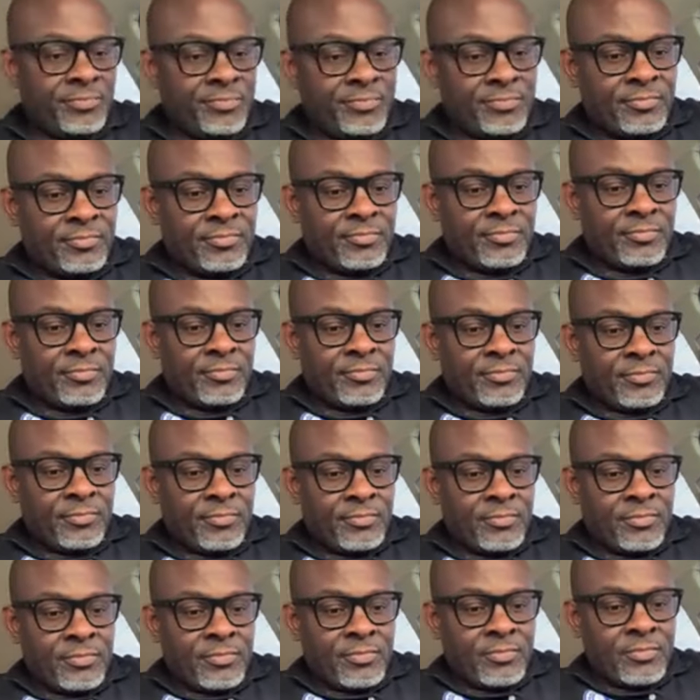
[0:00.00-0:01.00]

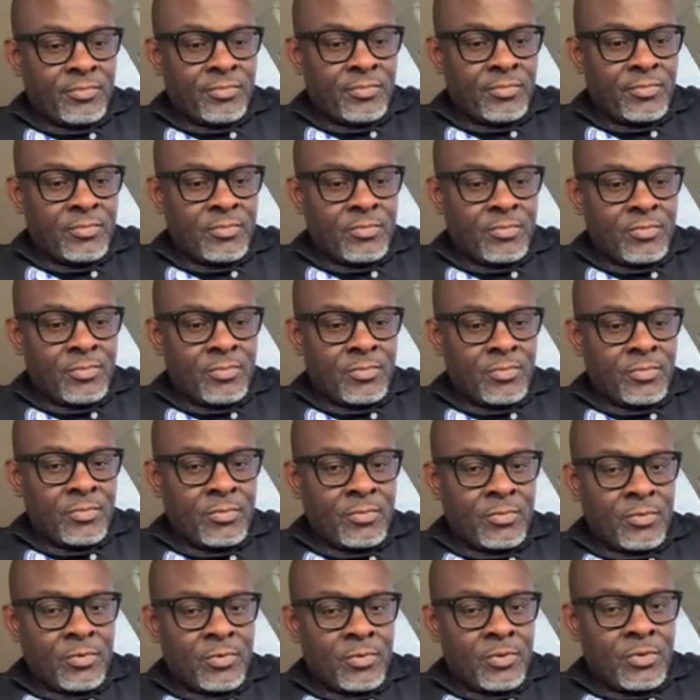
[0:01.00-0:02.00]

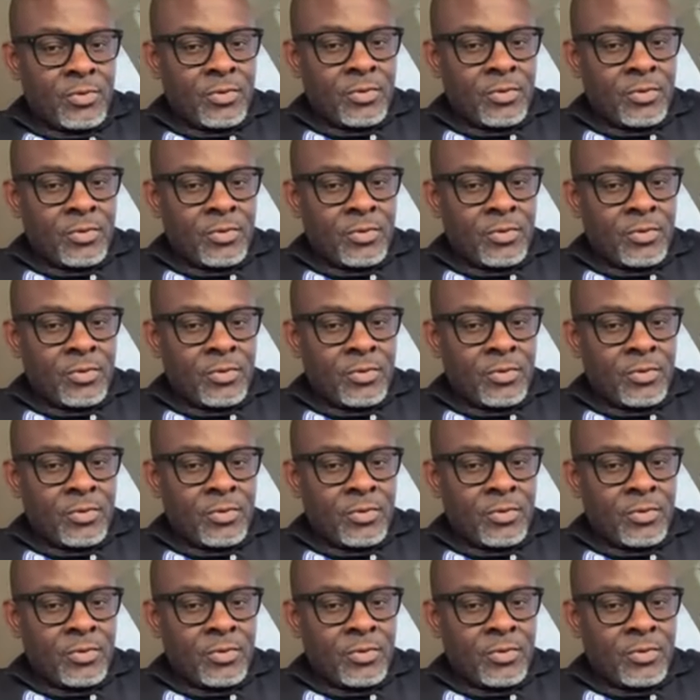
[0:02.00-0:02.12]
Nobody speaks.